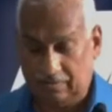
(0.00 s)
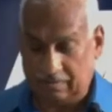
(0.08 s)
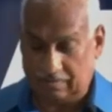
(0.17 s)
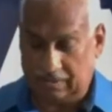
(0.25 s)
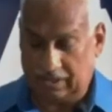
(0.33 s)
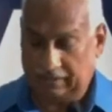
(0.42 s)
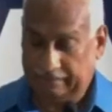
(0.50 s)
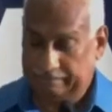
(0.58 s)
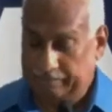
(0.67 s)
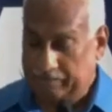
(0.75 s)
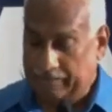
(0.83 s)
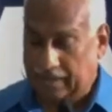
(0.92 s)
Okay?
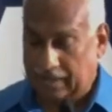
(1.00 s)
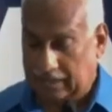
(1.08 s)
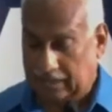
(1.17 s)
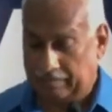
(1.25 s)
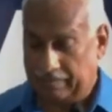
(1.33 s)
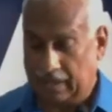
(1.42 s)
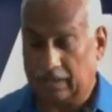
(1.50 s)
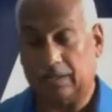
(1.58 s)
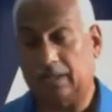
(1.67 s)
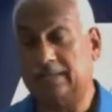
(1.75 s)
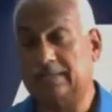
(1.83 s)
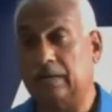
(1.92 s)
Another
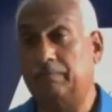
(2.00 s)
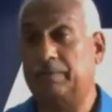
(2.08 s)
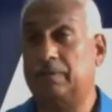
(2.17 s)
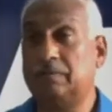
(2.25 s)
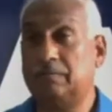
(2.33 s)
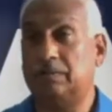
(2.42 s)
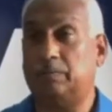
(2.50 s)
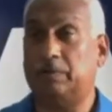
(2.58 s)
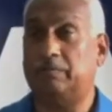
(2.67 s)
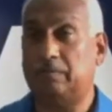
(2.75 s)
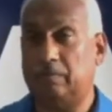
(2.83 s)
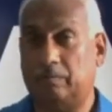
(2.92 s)
example it
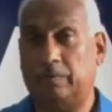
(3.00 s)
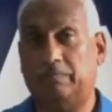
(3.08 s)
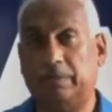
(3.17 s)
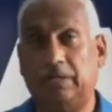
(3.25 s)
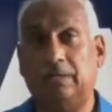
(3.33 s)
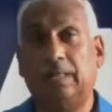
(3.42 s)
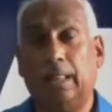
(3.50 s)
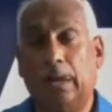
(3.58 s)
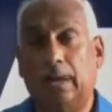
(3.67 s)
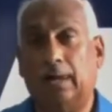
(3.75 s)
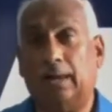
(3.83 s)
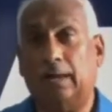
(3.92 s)
would be
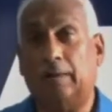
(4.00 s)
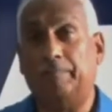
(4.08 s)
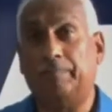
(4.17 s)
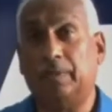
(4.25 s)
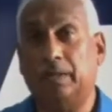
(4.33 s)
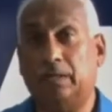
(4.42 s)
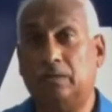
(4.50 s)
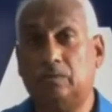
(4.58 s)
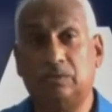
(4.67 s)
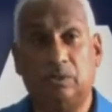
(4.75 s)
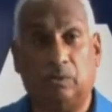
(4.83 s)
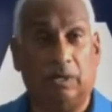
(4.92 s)
the
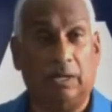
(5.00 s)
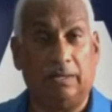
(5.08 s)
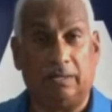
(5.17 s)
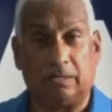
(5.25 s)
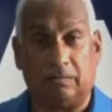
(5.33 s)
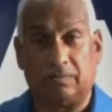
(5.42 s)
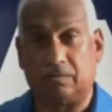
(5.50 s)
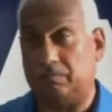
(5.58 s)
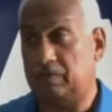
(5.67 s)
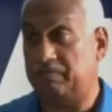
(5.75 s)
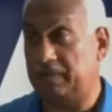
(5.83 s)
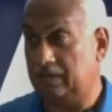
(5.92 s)
used oil that comes from
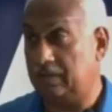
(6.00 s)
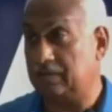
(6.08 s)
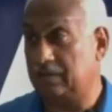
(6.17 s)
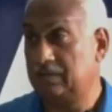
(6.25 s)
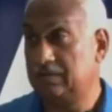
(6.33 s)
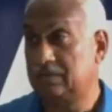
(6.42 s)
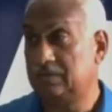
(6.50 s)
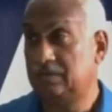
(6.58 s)
your vehicles.